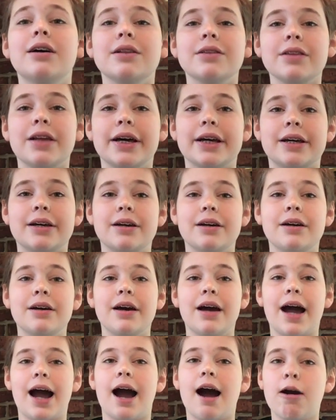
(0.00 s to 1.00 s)
Like,
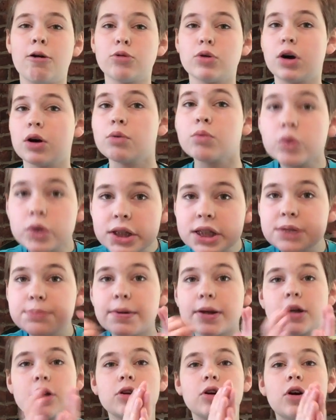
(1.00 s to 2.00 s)
how long will they
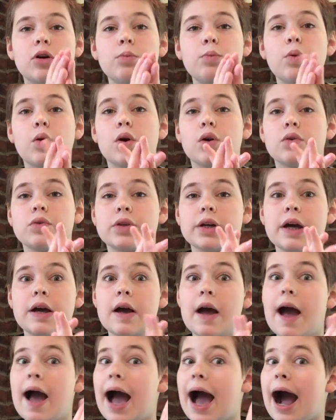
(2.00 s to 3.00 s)
spend on Homeworld?
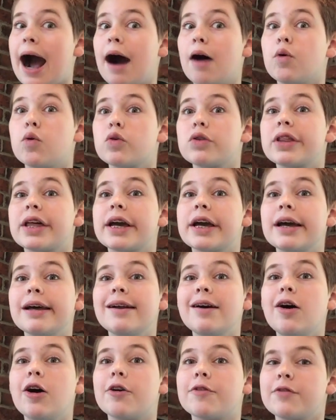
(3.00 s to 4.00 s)
How will they get
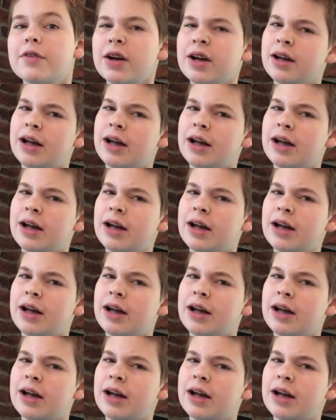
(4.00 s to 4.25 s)
off?